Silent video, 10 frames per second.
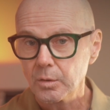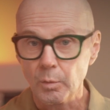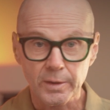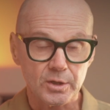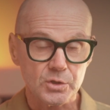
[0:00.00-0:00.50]

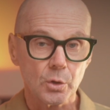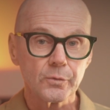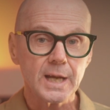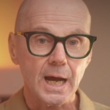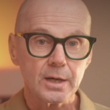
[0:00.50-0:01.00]
whether it's
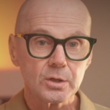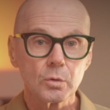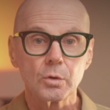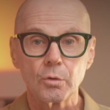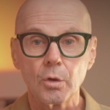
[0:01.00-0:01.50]
on the article
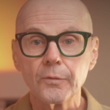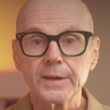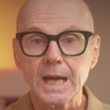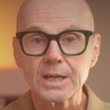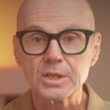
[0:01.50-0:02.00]
or on
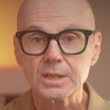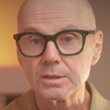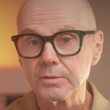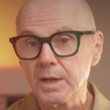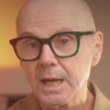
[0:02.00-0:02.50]
the
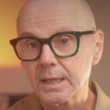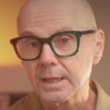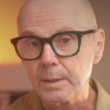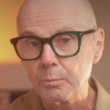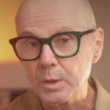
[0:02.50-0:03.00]
adjective,
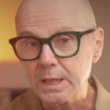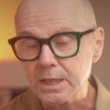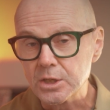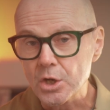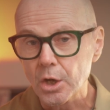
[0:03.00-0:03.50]
then we
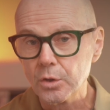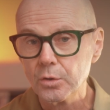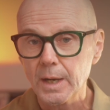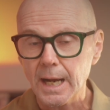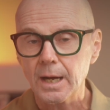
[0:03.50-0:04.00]

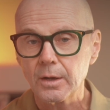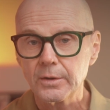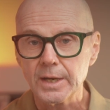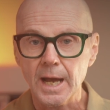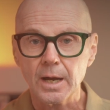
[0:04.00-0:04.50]
know our
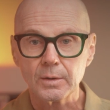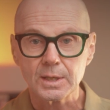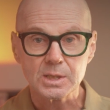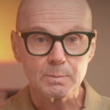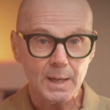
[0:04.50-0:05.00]
noun
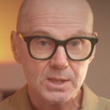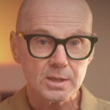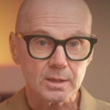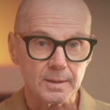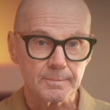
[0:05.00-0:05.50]
is
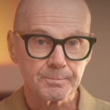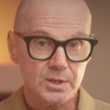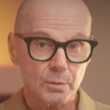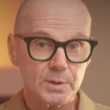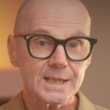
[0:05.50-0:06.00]
masculine.
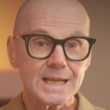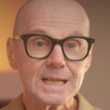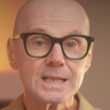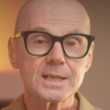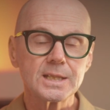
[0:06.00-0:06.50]
So it's
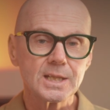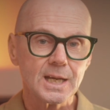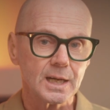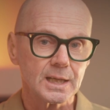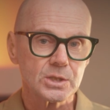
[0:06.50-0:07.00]
easy to
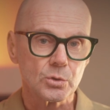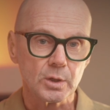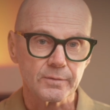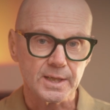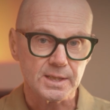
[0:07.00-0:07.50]
collect
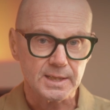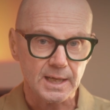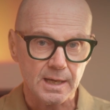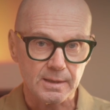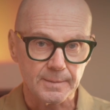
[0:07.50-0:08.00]
all of these
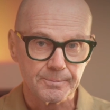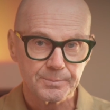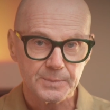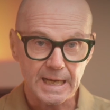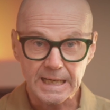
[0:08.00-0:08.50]
together.
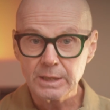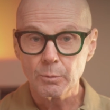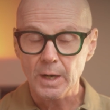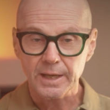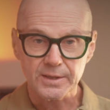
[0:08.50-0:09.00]

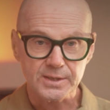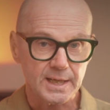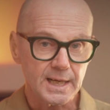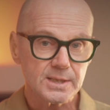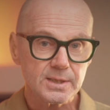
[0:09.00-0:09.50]
Anywhere there's
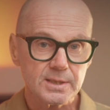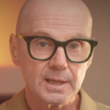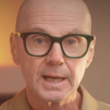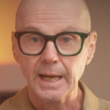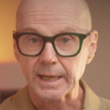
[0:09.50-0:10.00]
an S,
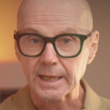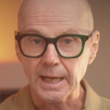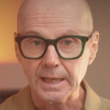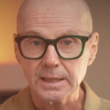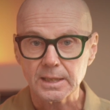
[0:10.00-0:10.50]

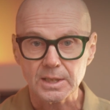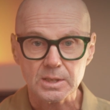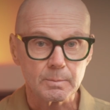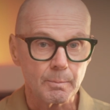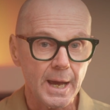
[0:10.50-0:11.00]
again, it
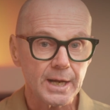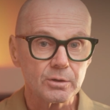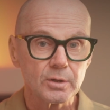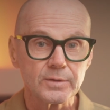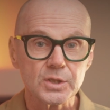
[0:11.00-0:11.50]
doesn't
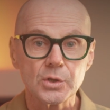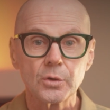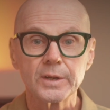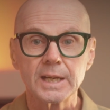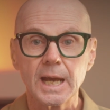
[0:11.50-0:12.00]
matter if it's
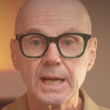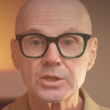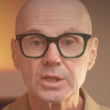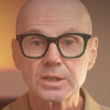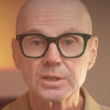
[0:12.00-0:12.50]
on the
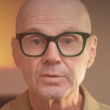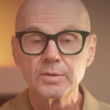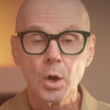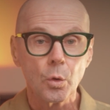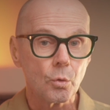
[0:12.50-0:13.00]

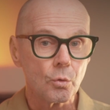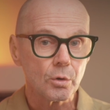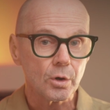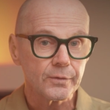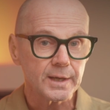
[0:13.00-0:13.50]
adjective
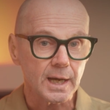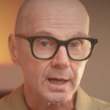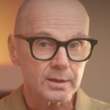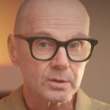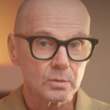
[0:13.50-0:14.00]
or on the
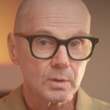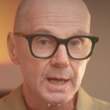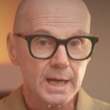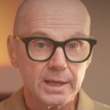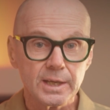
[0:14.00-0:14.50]
article,
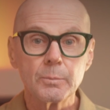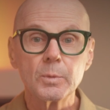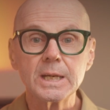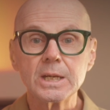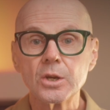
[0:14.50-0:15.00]
then
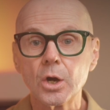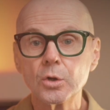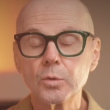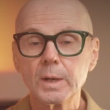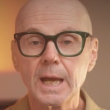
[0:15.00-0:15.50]
we
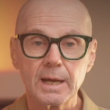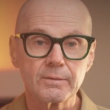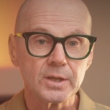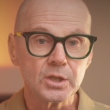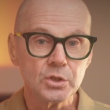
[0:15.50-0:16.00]
know we
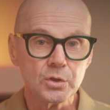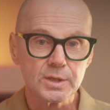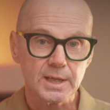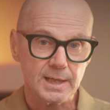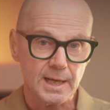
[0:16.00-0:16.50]
have a
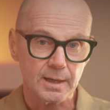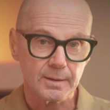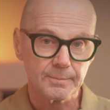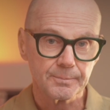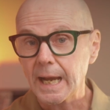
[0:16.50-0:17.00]
neuter
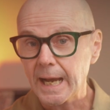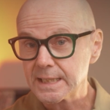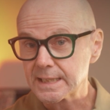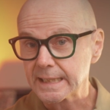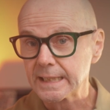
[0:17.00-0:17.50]
noun.
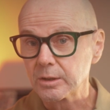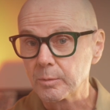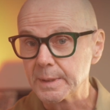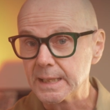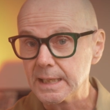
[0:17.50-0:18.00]
And it'll
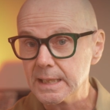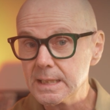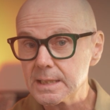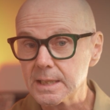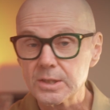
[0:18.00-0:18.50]
be
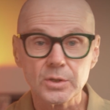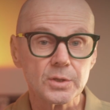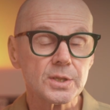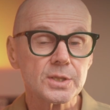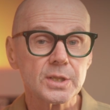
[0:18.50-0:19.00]
easy to
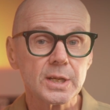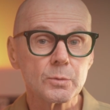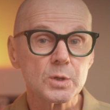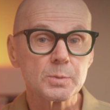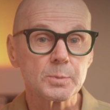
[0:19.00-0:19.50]

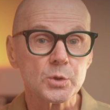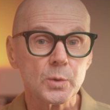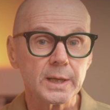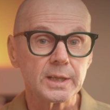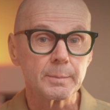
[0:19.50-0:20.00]
distinguish
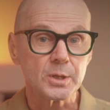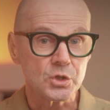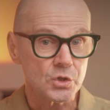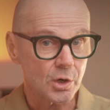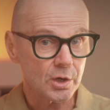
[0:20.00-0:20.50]
between the
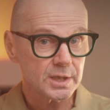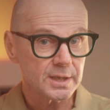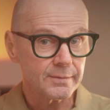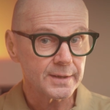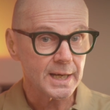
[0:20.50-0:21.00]
majority of the